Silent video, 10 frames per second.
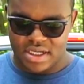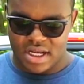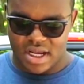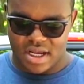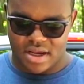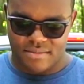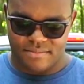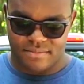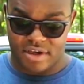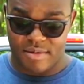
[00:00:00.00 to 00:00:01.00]

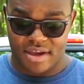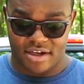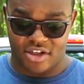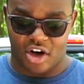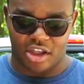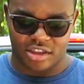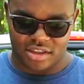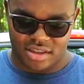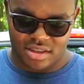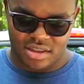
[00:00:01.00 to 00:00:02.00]
I made $1
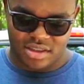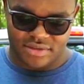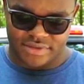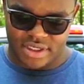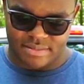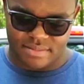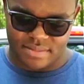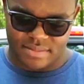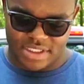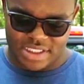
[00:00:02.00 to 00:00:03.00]

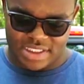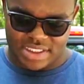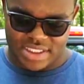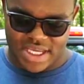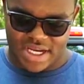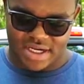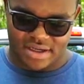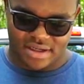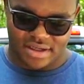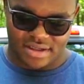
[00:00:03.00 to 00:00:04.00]
from
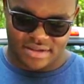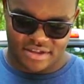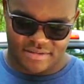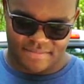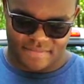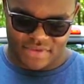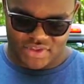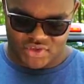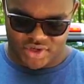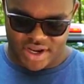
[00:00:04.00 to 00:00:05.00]
that
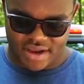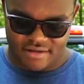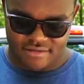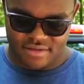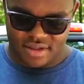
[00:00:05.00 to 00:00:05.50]
drive.